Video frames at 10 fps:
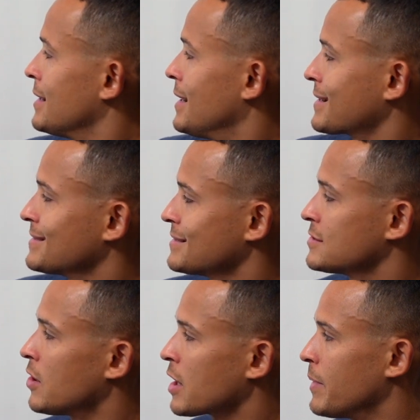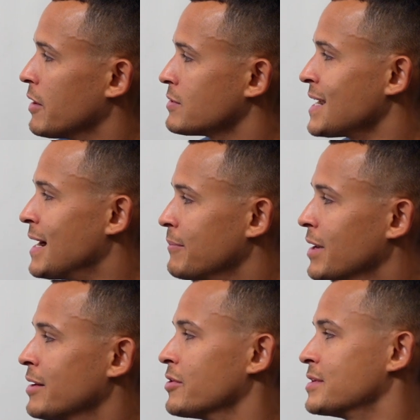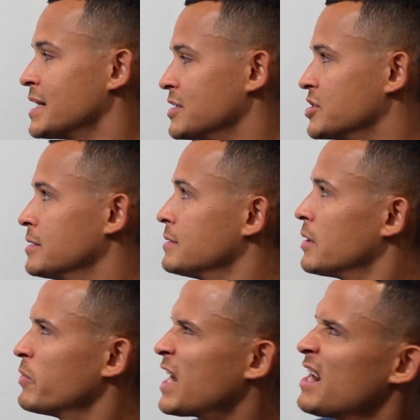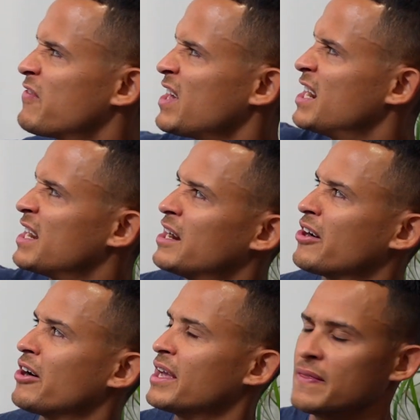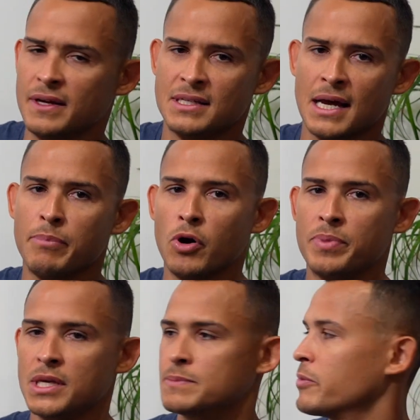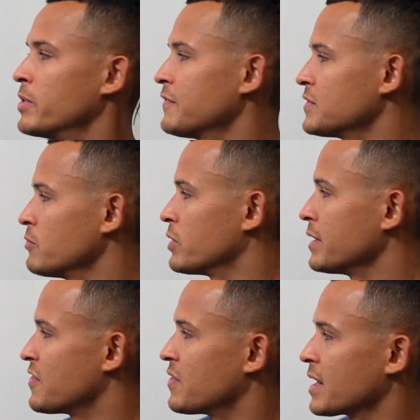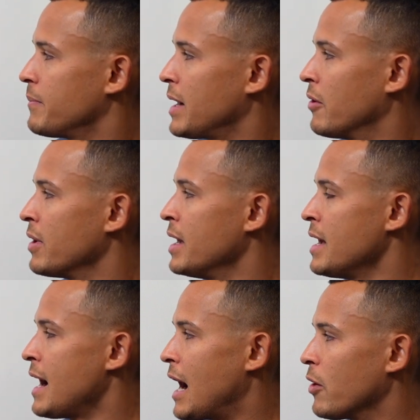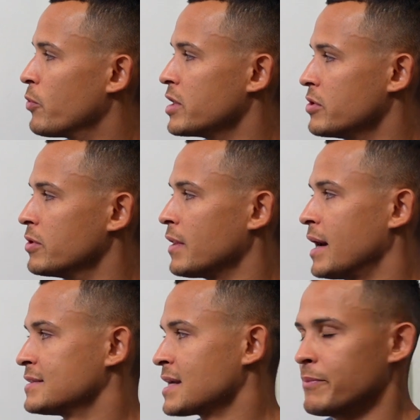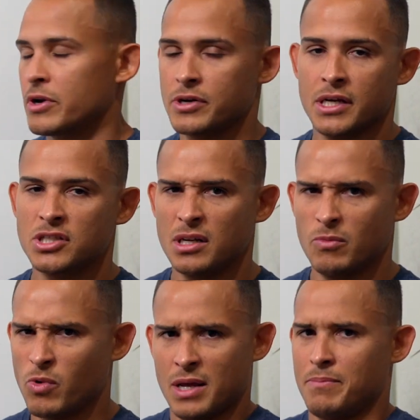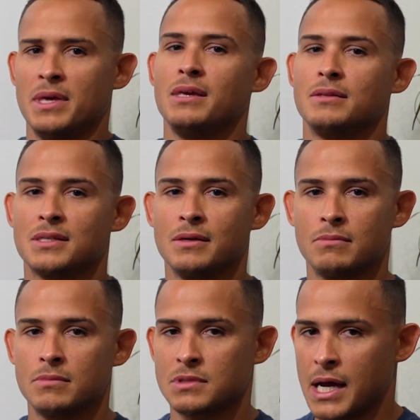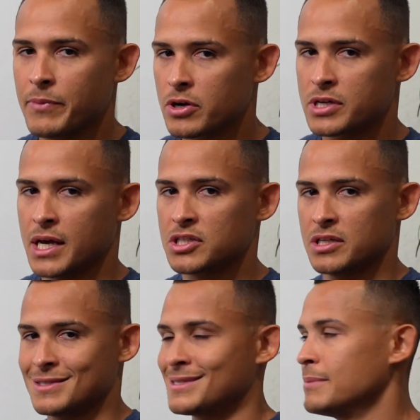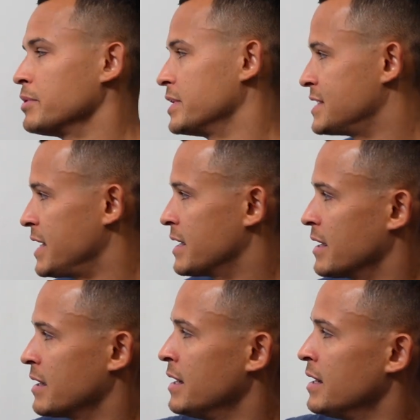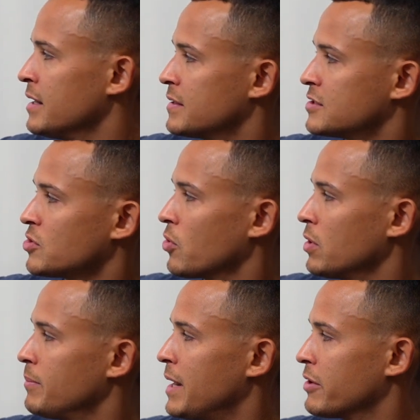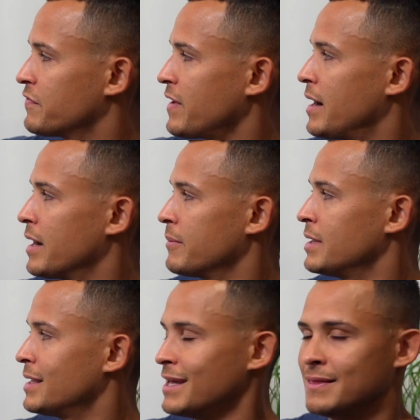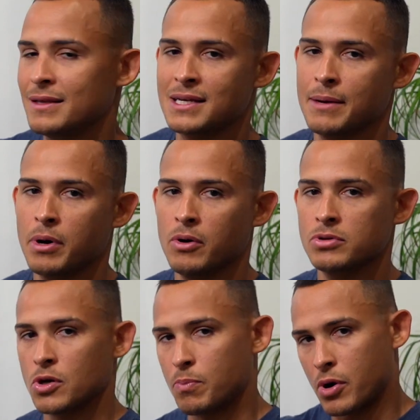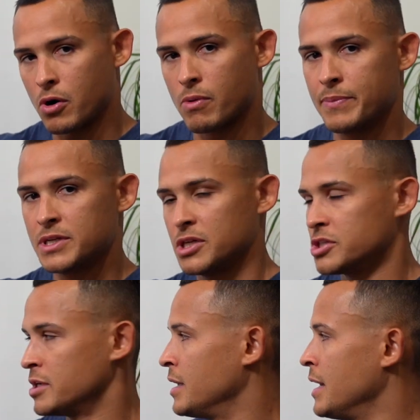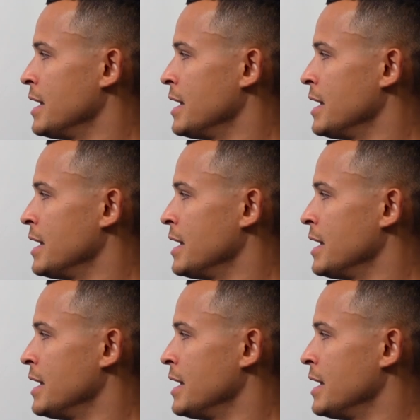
Next, let's talk about time under tension. And we kind of hit it here in the tempo piece, but we have to really think about how we utilize time under tension and what it means. Time under tension is simply taking the total amount of time in the tempo, so per repetition,